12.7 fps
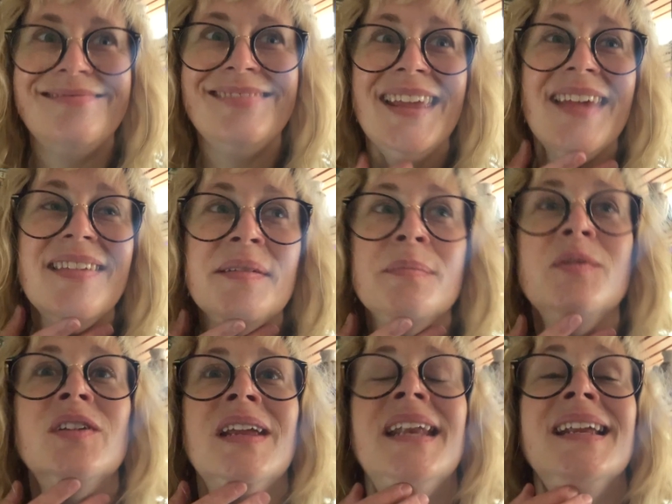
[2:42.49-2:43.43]
yeah, this
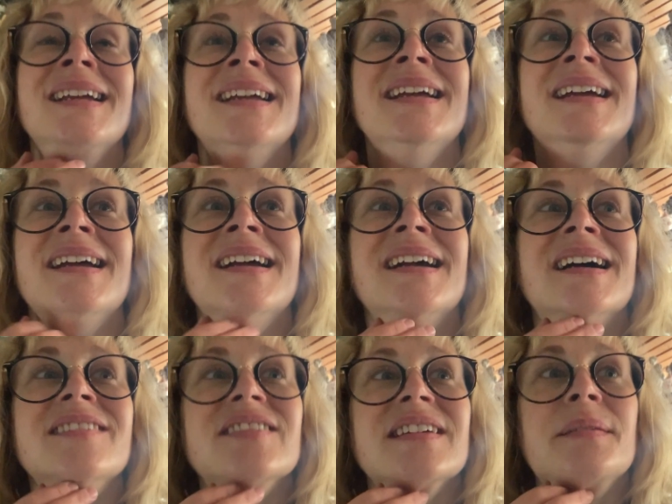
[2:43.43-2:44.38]
morning
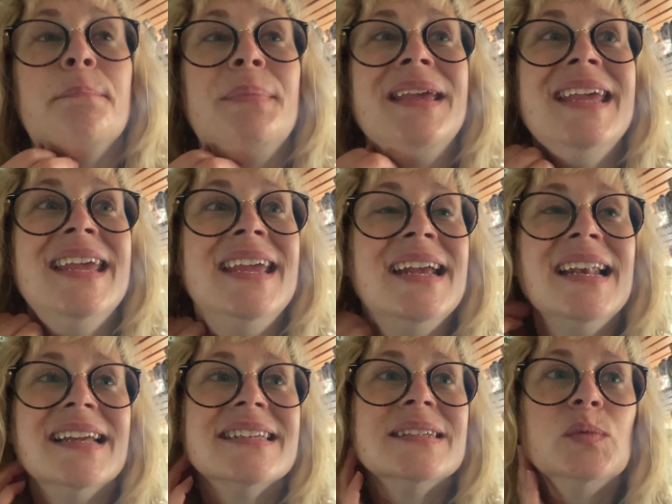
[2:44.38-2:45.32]
just had a big
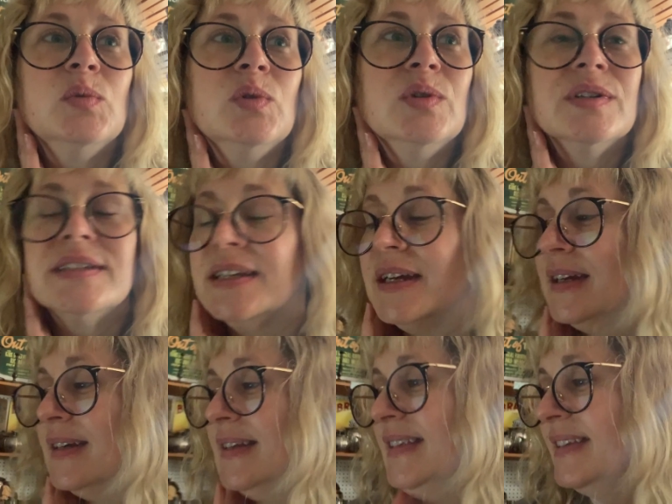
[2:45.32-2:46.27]
glass of
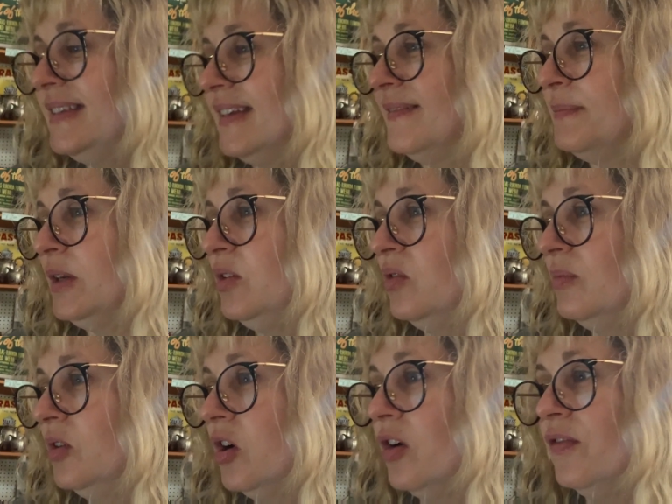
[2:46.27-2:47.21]
water instead of my
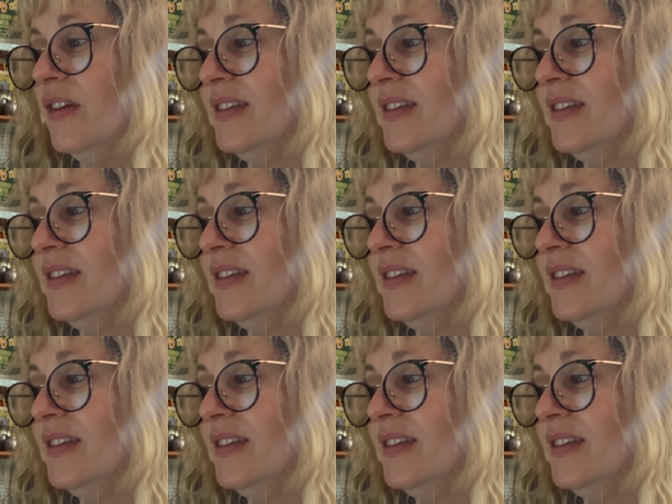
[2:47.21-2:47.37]
normal coffee.